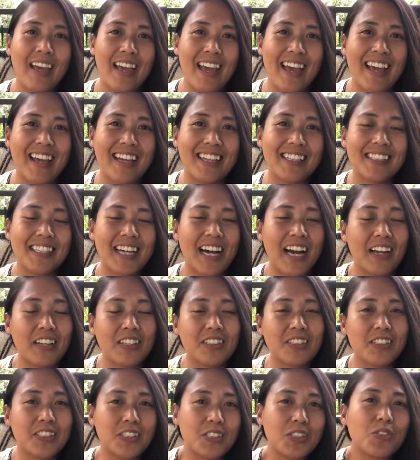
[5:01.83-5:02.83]
And I
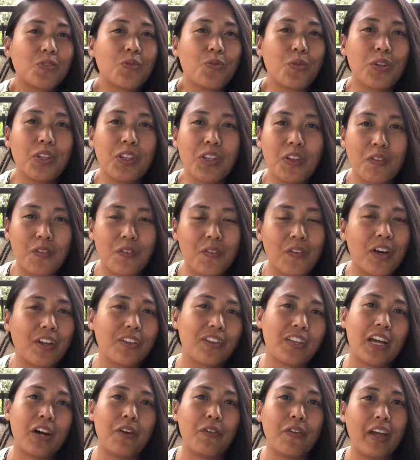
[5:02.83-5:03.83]
just really
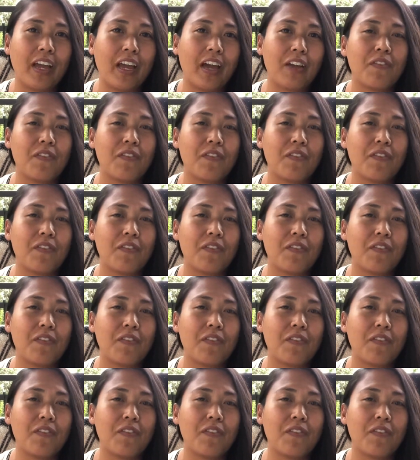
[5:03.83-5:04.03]
felt that way.